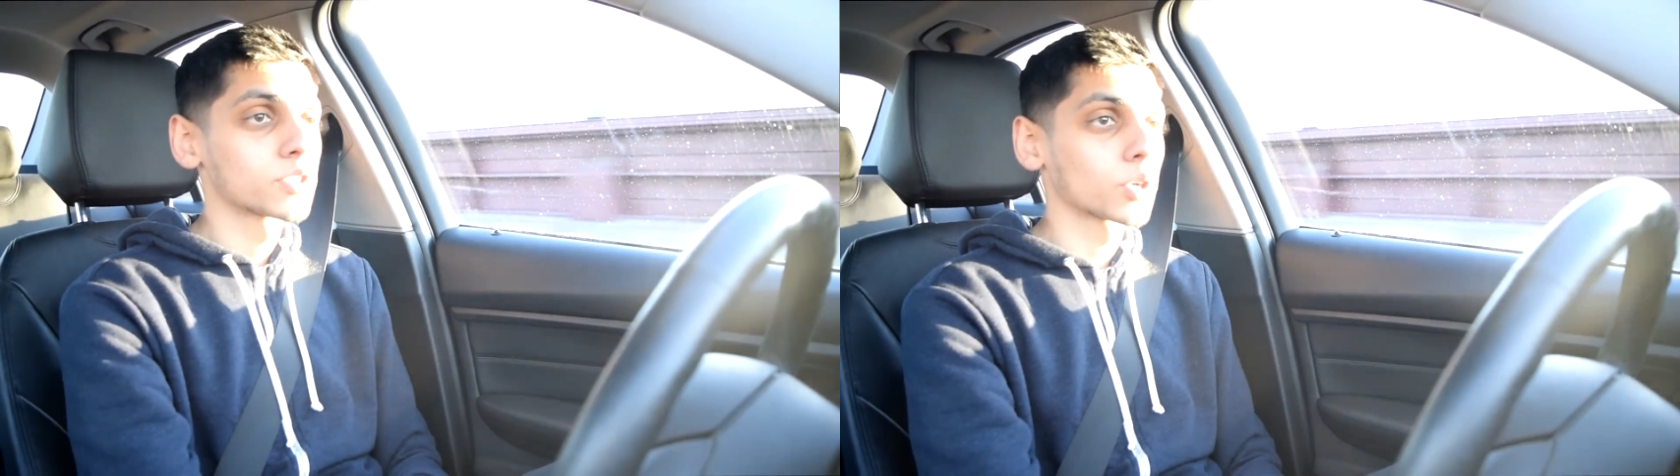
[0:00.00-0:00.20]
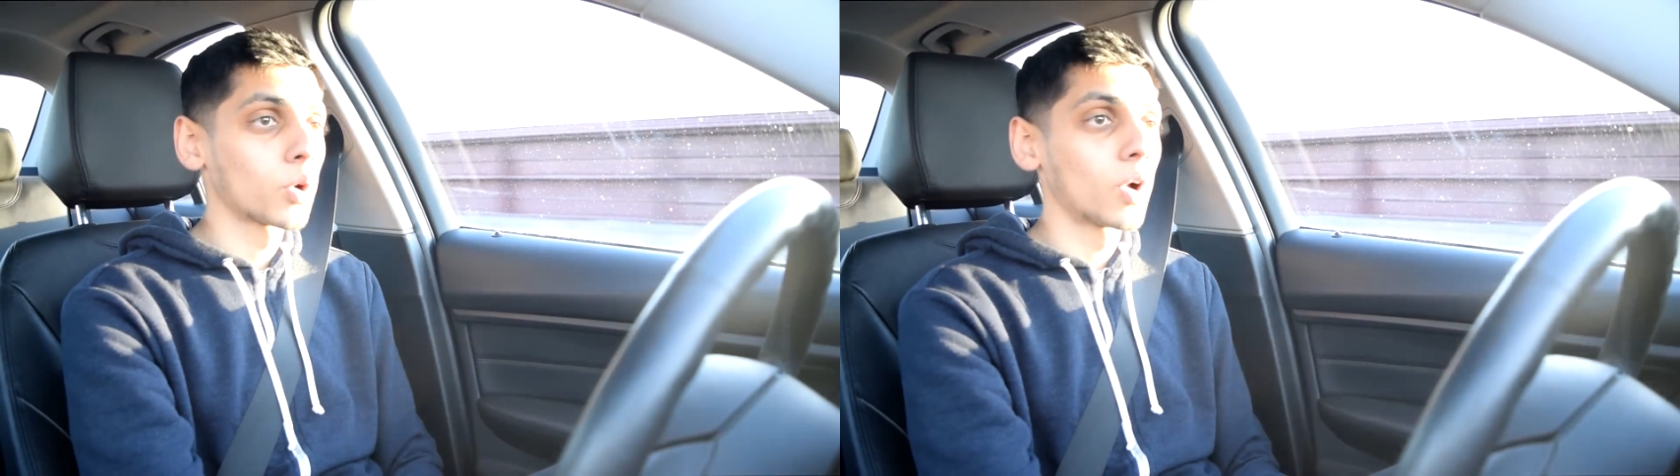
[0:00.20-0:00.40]

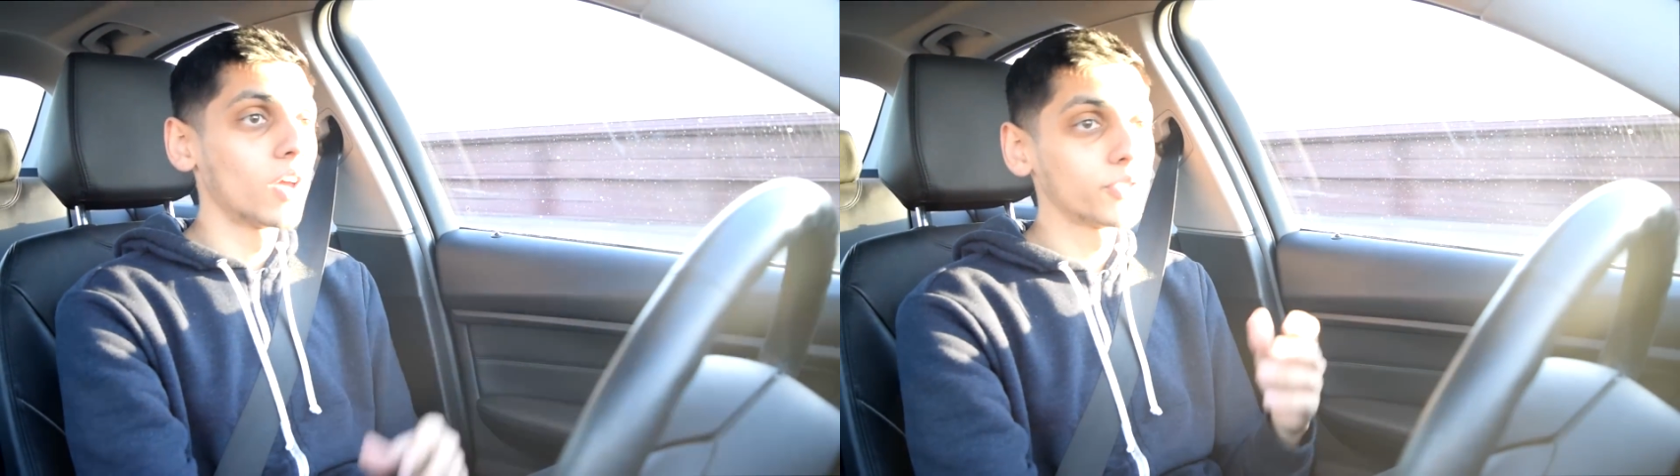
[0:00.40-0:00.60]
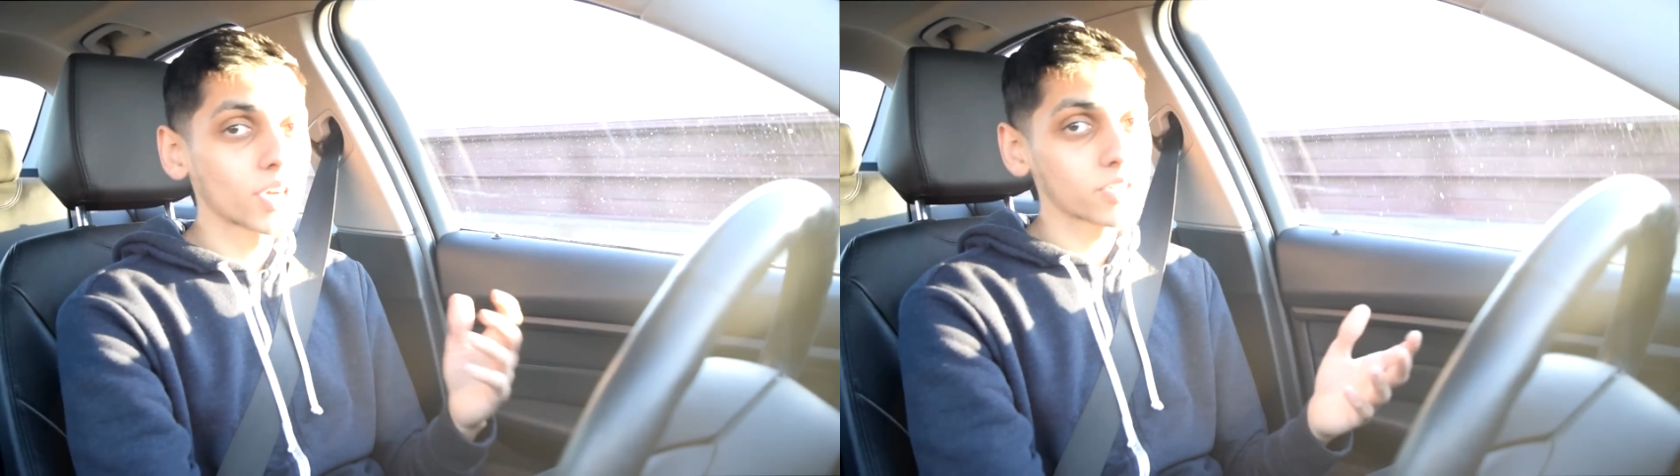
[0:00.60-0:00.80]
So
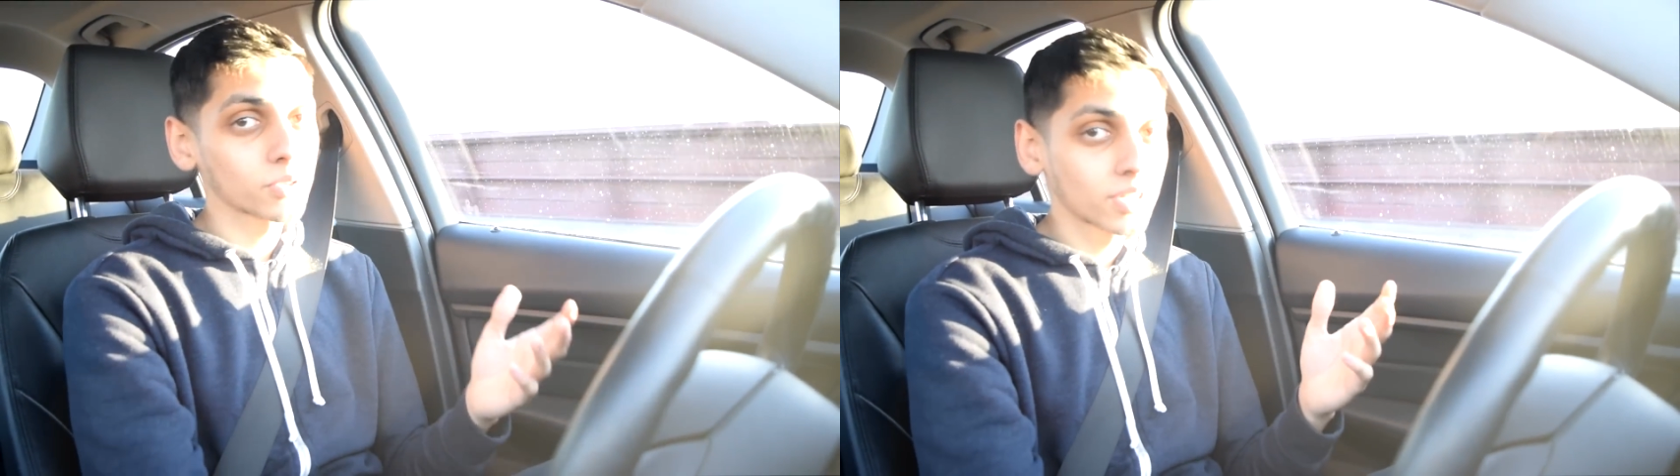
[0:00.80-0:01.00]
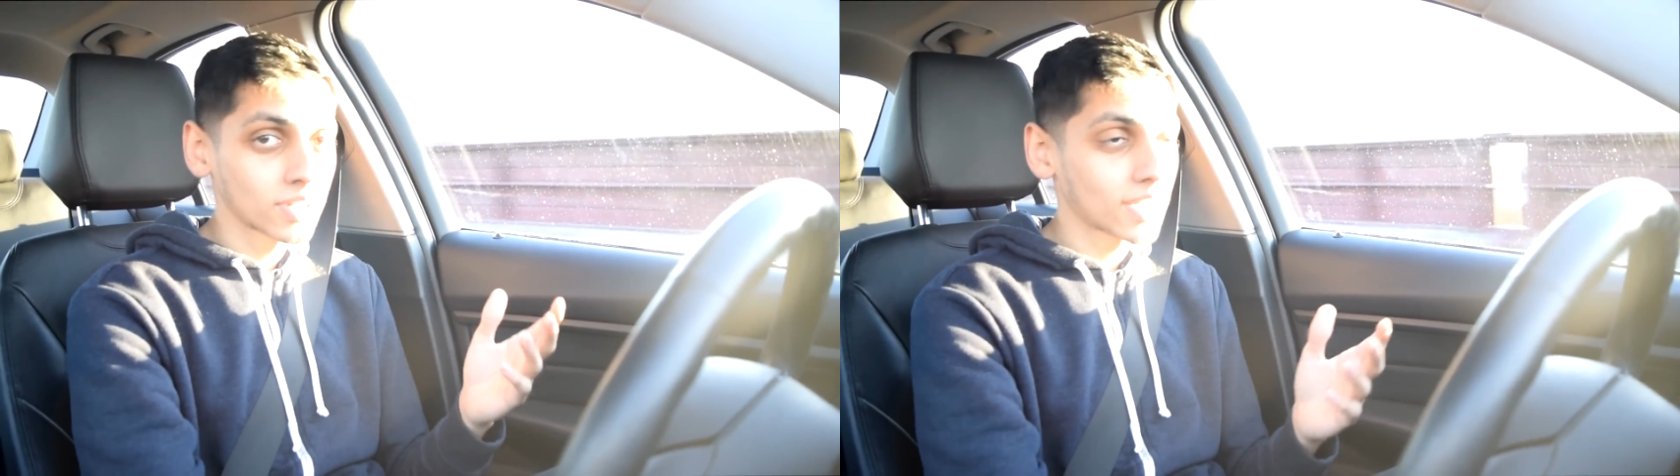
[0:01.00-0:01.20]
if you guys are
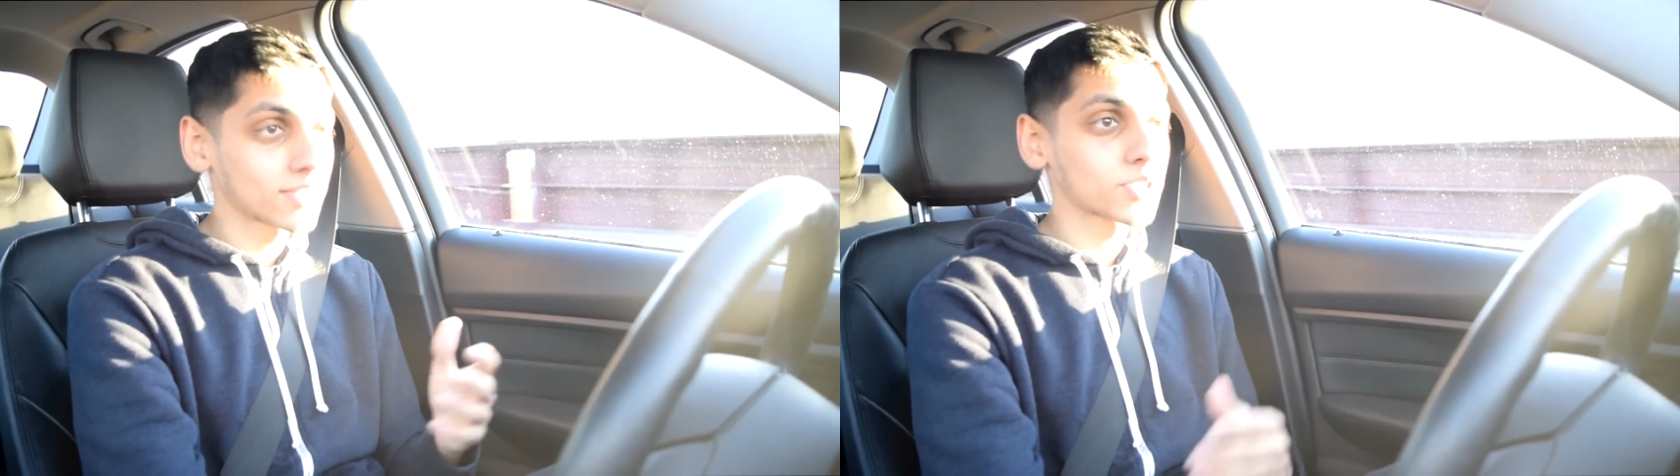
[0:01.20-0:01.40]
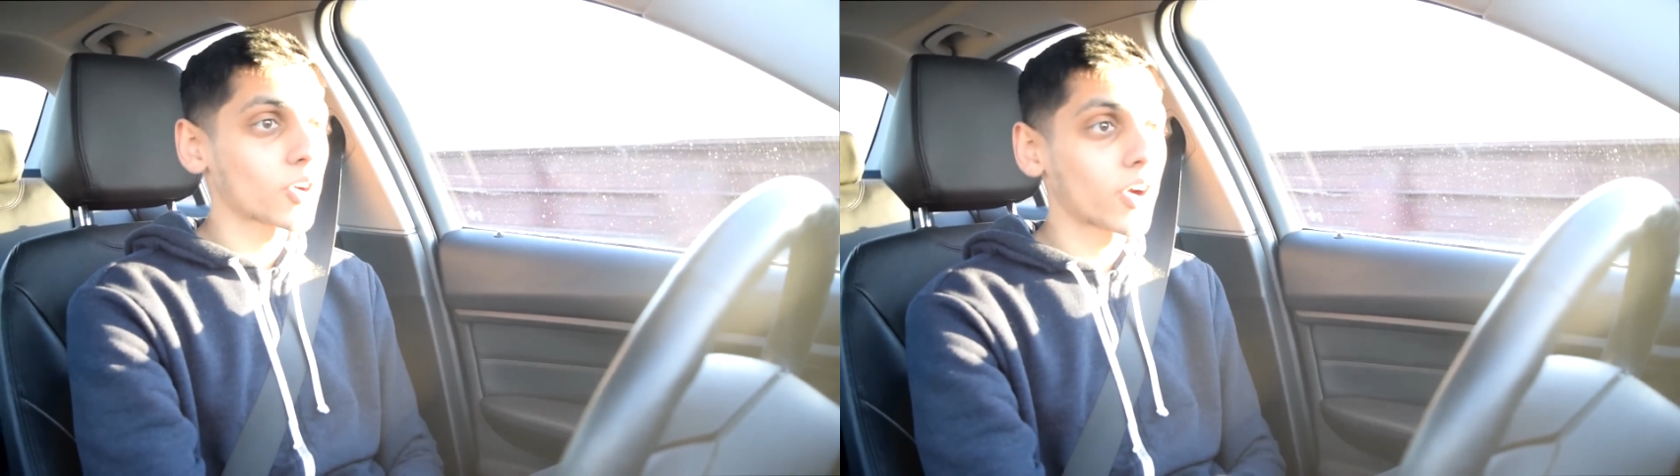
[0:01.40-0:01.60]
looking to get
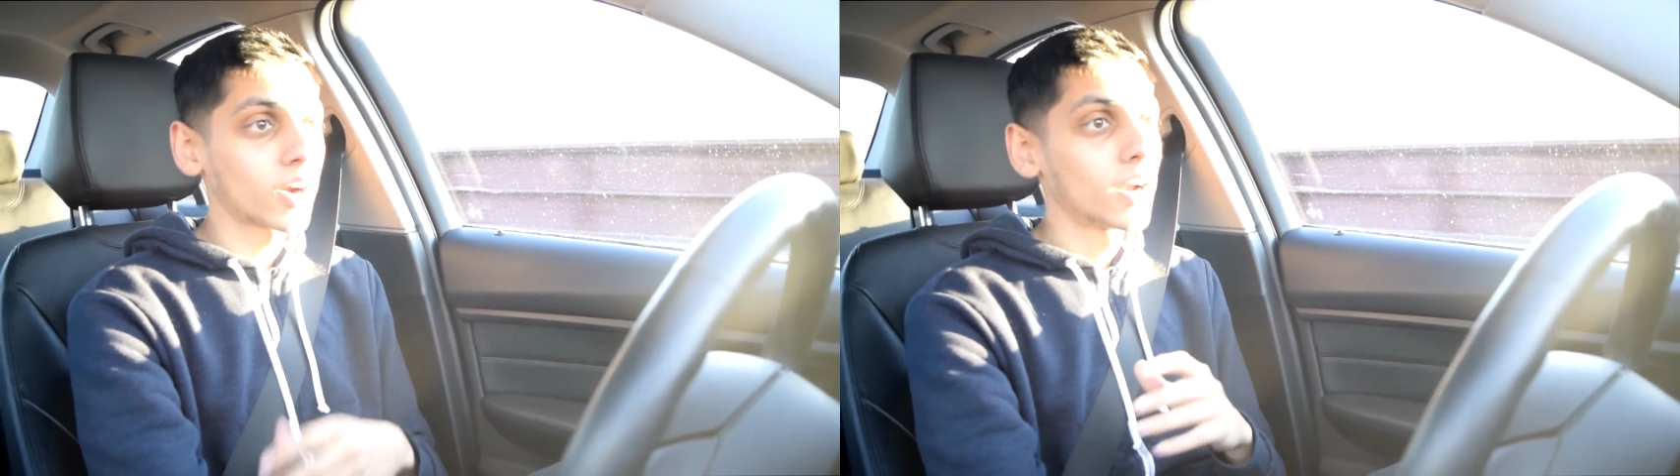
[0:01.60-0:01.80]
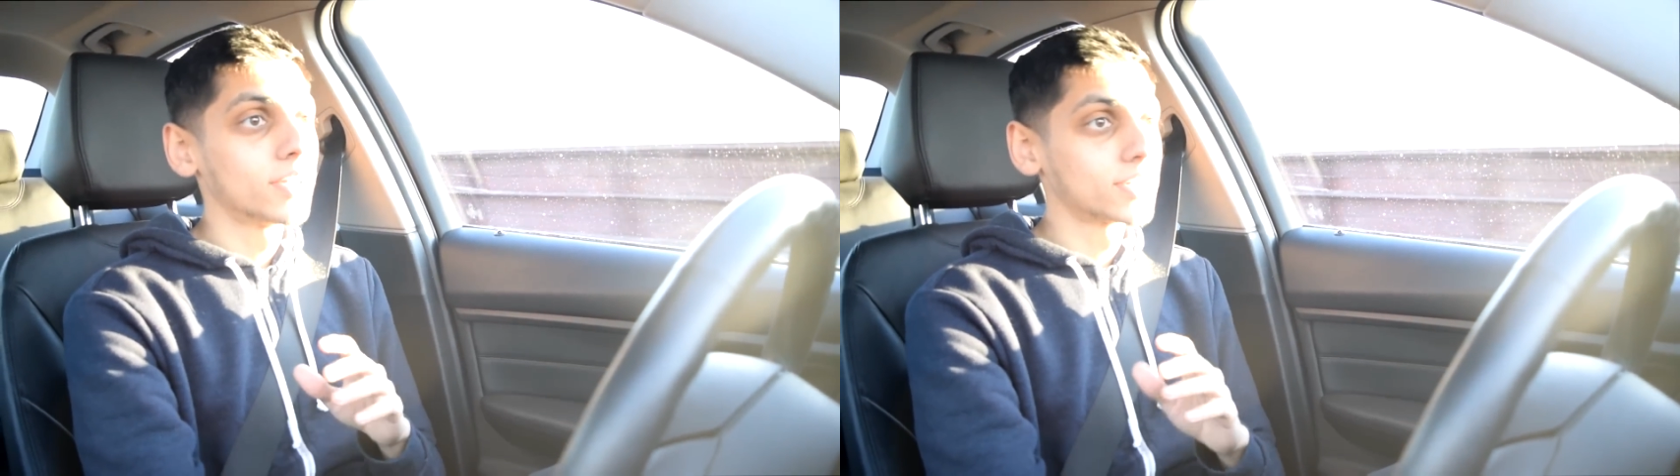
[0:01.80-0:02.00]
this car,